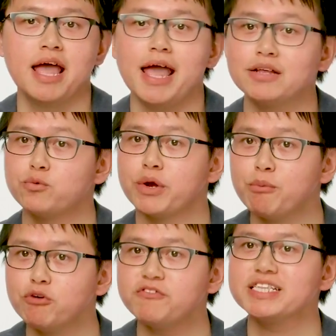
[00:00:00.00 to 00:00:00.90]
And
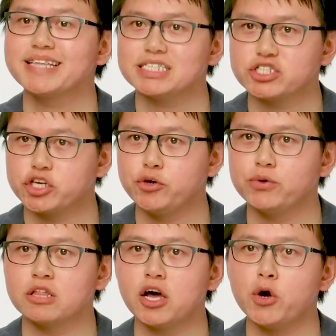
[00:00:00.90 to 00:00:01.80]
removing that
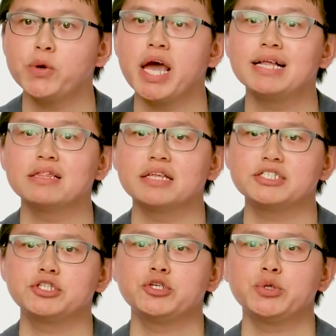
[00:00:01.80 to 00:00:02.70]
skew alone
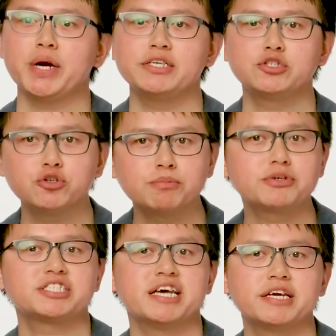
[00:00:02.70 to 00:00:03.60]
led to a
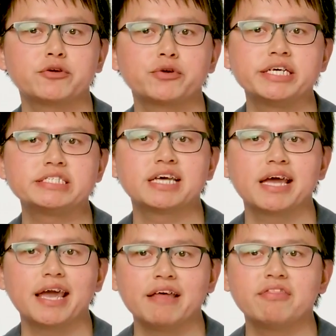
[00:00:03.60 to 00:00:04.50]
2% increase
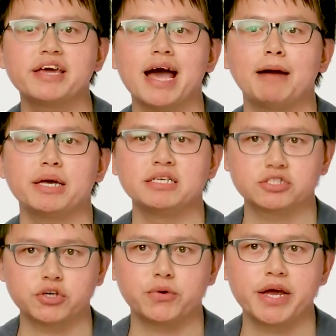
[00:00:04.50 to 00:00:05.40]
in the app
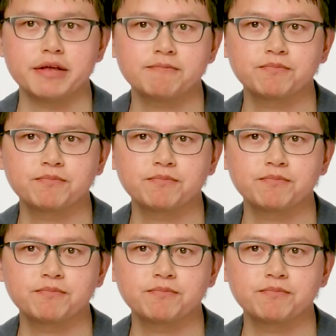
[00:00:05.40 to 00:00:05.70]
install rate.